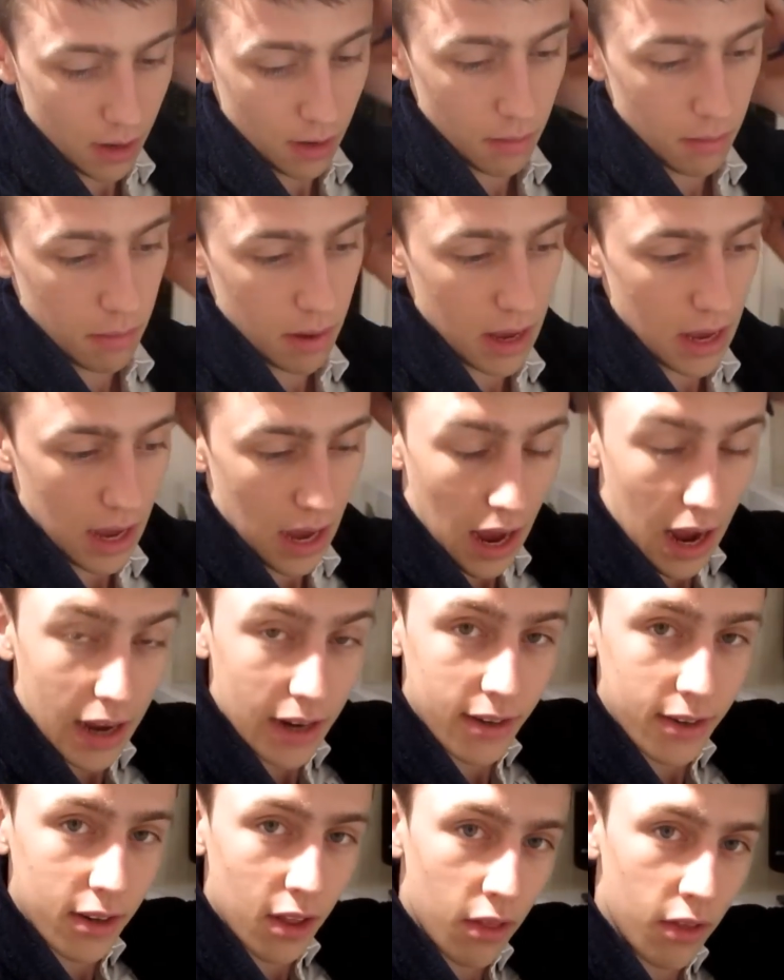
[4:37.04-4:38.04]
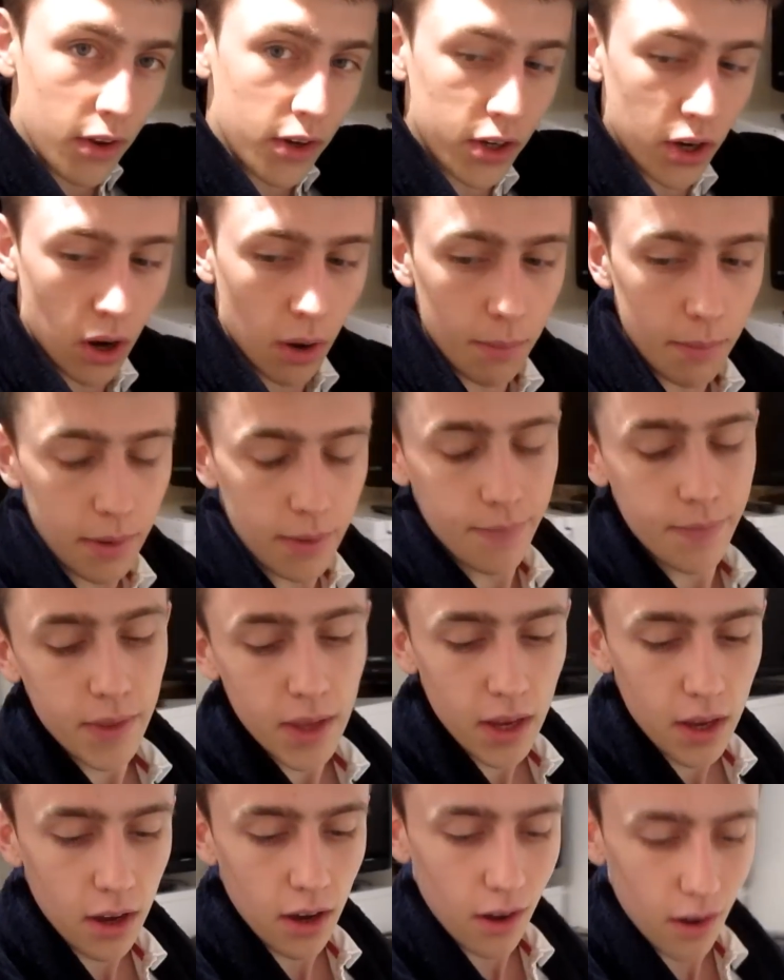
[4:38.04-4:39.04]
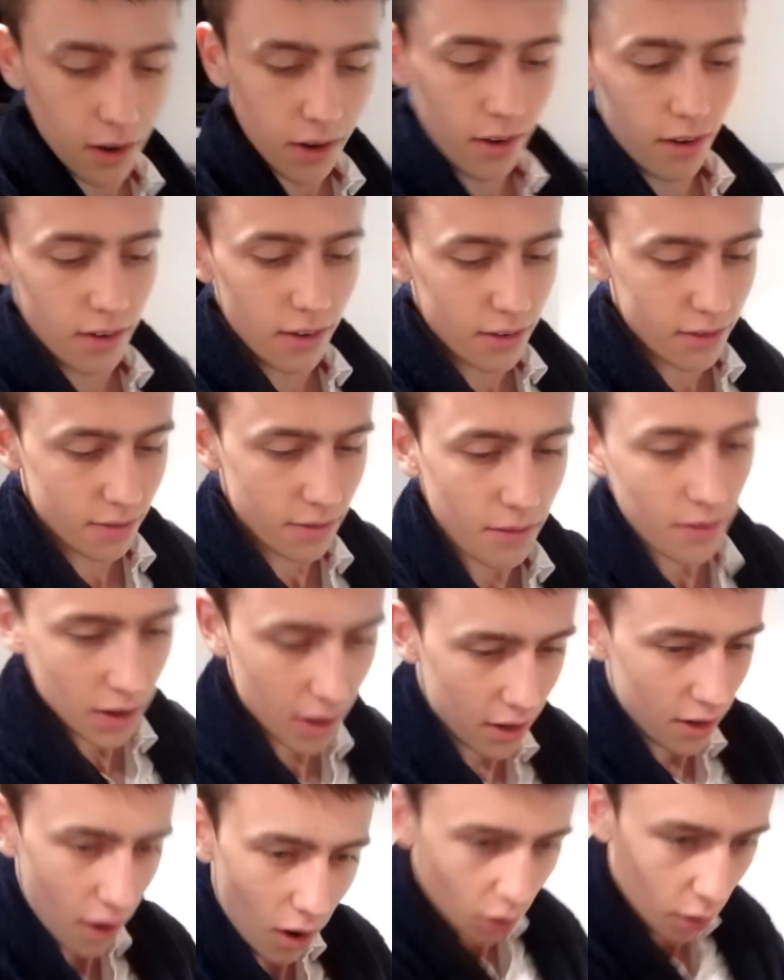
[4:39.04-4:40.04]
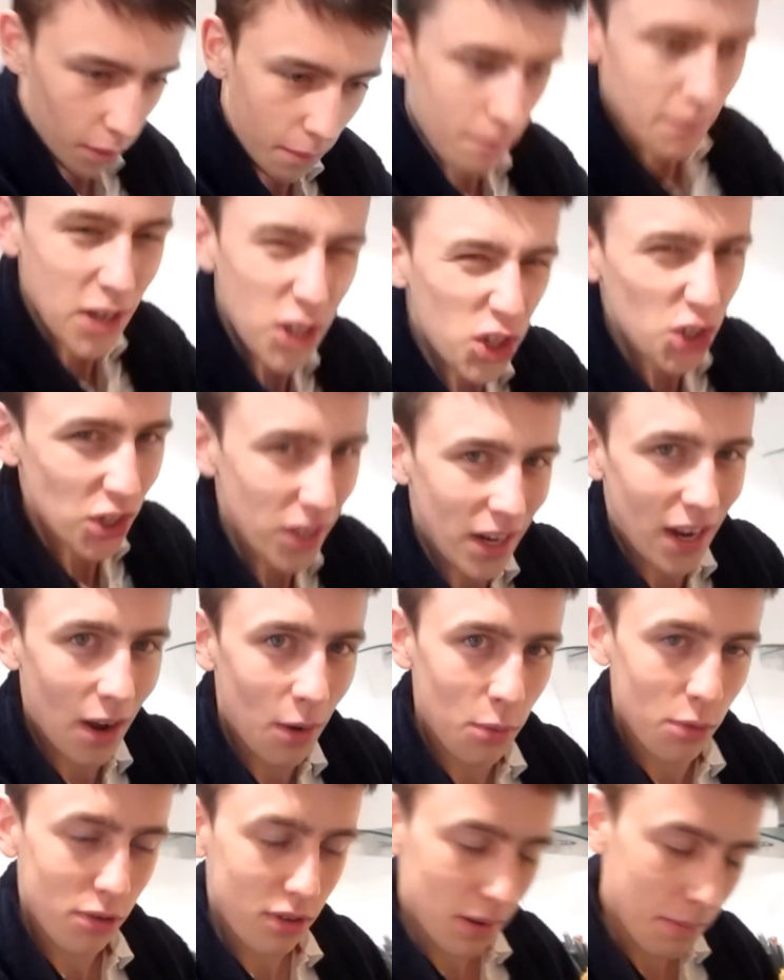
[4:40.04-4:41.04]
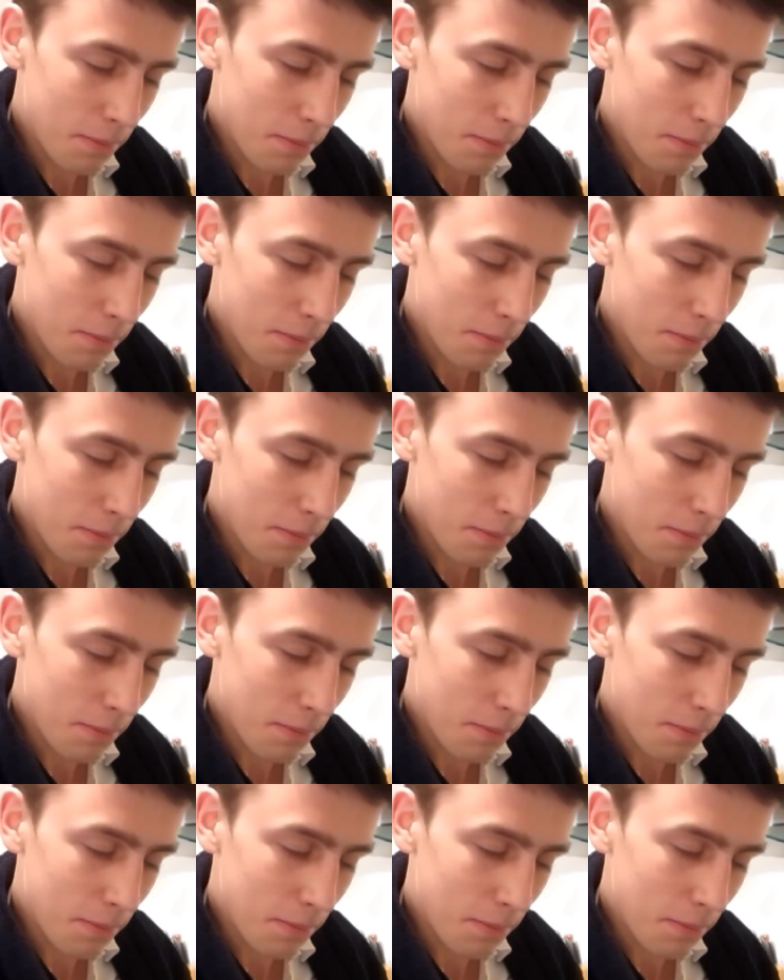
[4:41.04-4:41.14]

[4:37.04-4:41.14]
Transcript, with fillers: Me and the Tom are on a mission now. We're on a